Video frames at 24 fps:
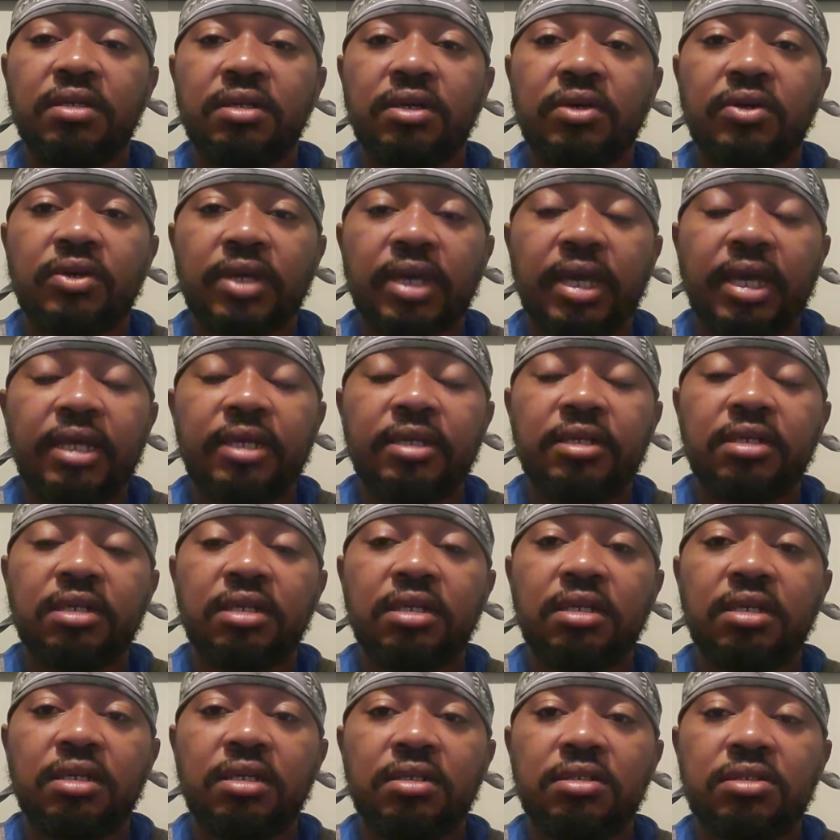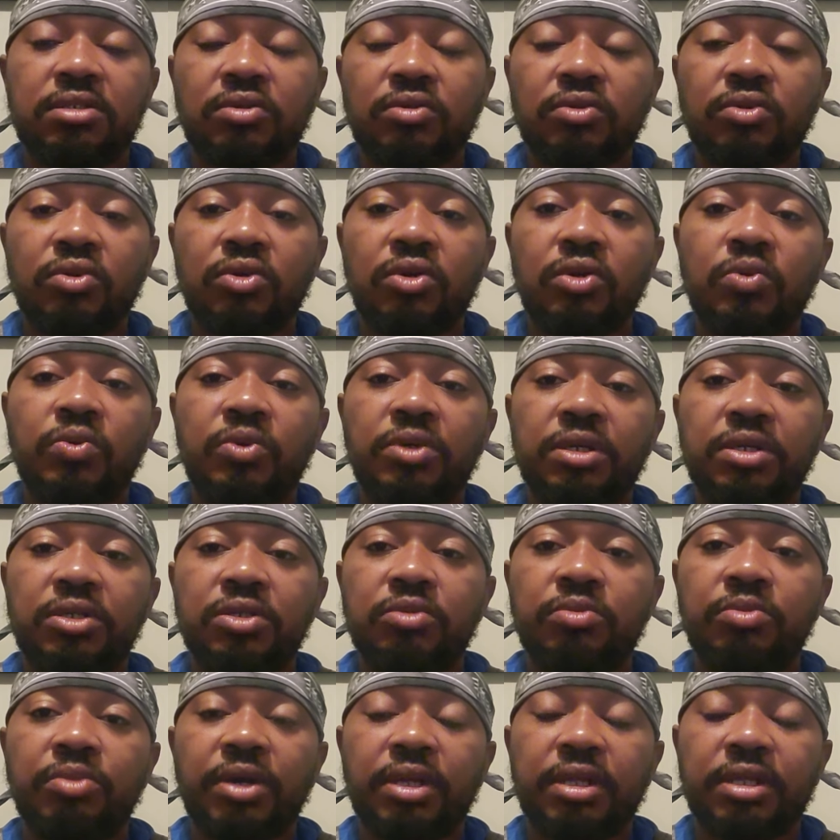Okay? So, Lord, will
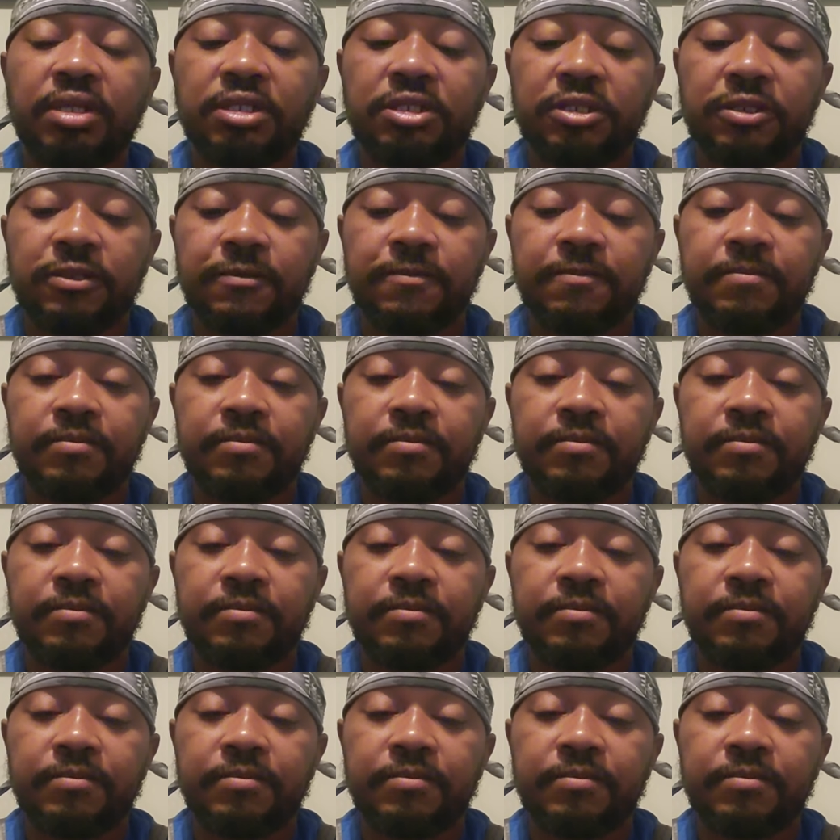you, brothers?